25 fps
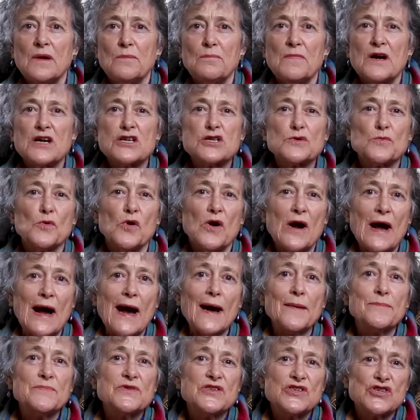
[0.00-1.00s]
much more
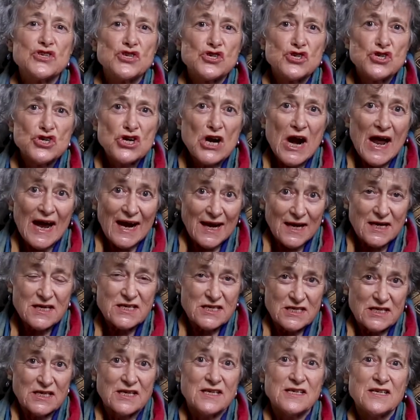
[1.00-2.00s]

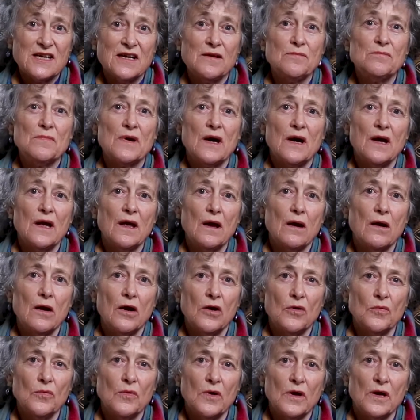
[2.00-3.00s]
abstracted in my
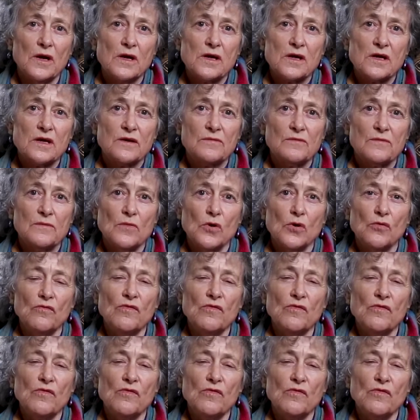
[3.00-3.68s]
artwork more